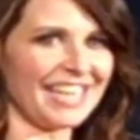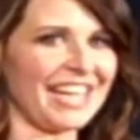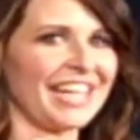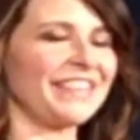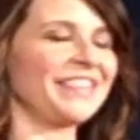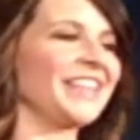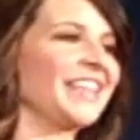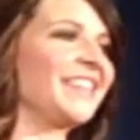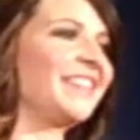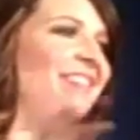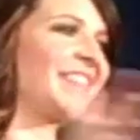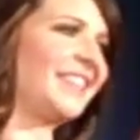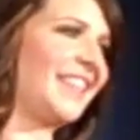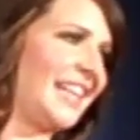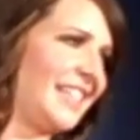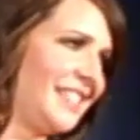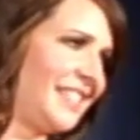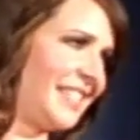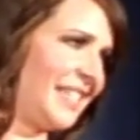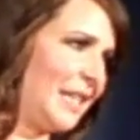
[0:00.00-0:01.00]
and then
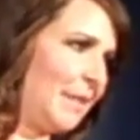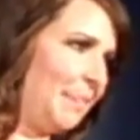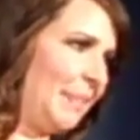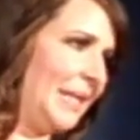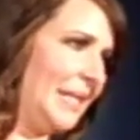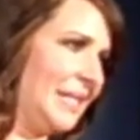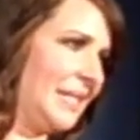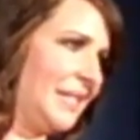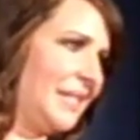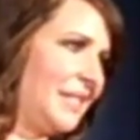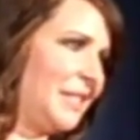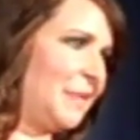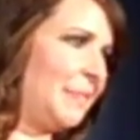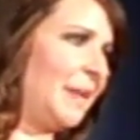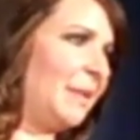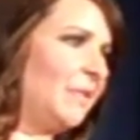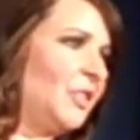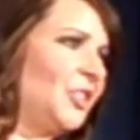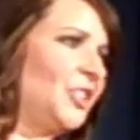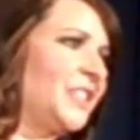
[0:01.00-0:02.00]
they send pieces to
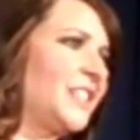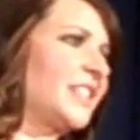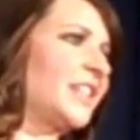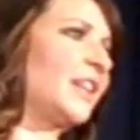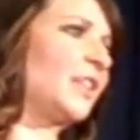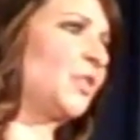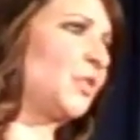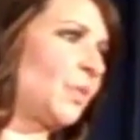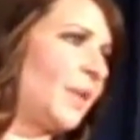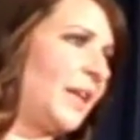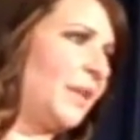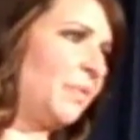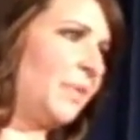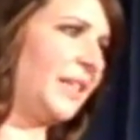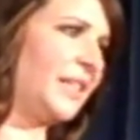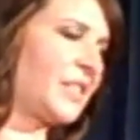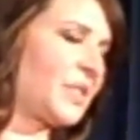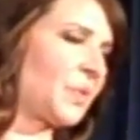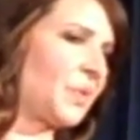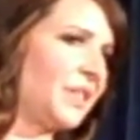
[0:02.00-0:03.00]
me, which is a great
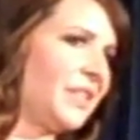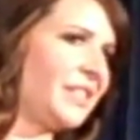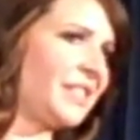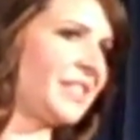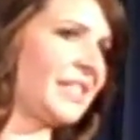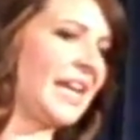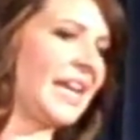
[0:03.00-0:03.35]
resource.